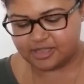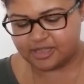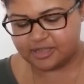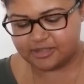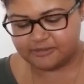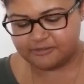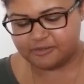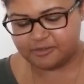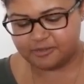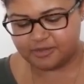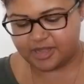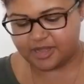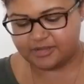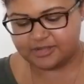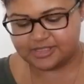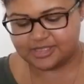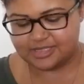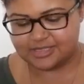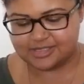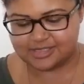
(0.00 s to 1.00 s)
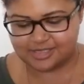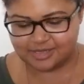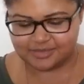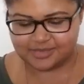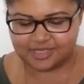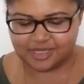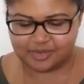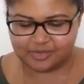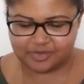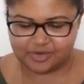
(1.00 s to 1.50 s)
love from now until
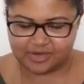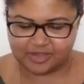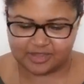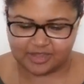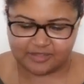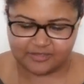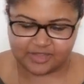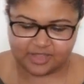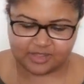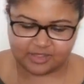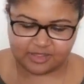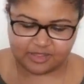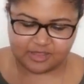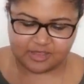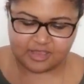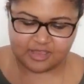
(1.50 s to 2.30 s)
September 11th.